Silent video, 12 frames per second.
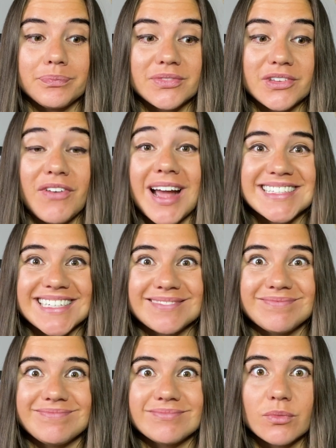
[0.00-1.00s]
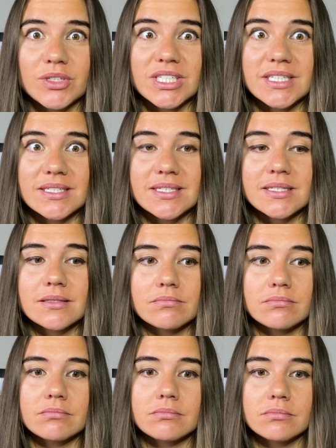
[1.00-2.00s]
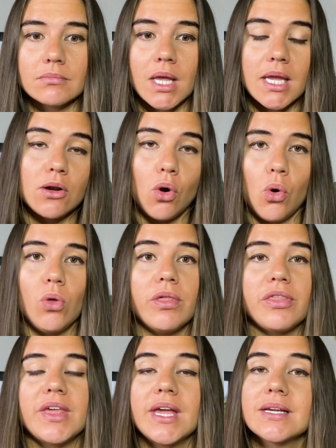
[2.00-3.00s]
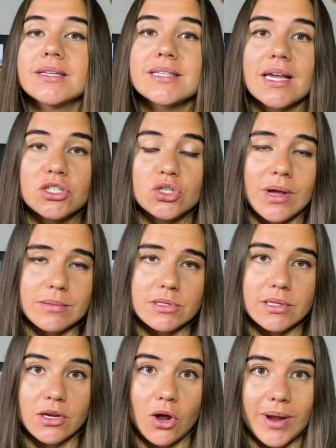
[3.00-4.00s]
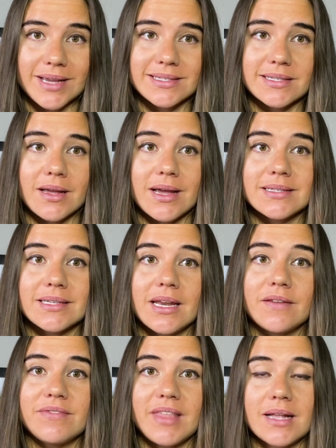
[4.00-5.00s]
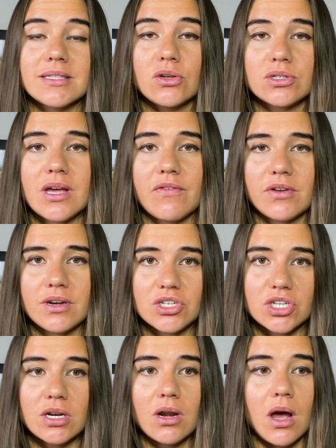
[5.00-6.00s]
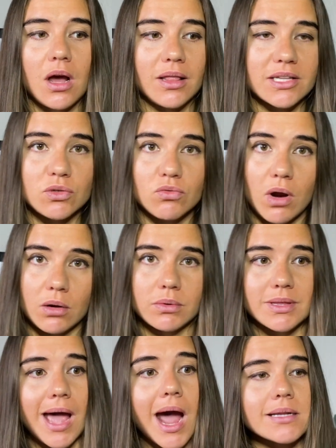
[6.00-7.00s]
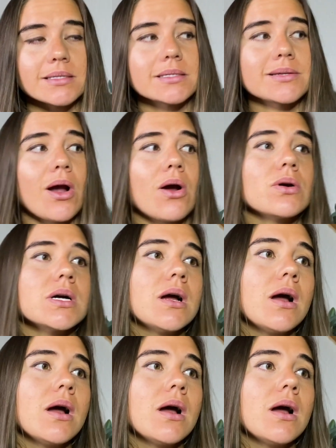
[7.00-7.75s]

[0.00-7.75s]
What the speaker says: defines it, which is eat all the things and do absolutely no exercise. And if that's your definition, let's run with that. So